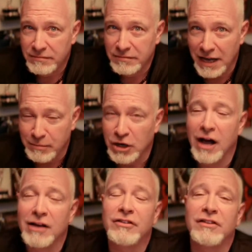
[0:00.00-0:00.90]
labor
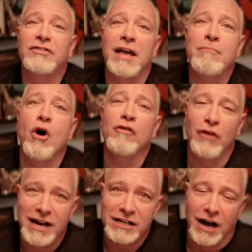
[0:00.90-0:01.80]
cost, at the same
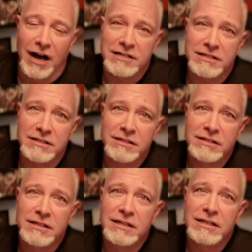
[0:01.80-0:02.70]
overhead cost,
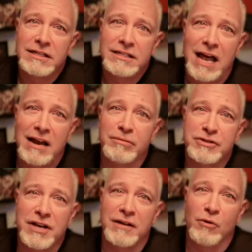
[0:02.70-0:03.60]

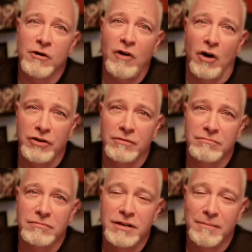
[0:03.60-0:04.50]
10% more
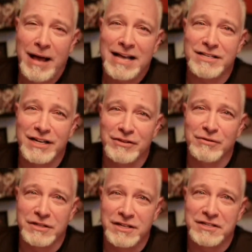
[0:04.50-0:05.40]
volume capacity through
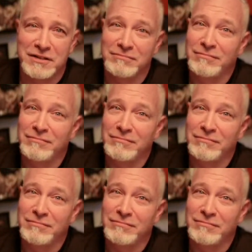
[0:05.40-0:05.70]
the system.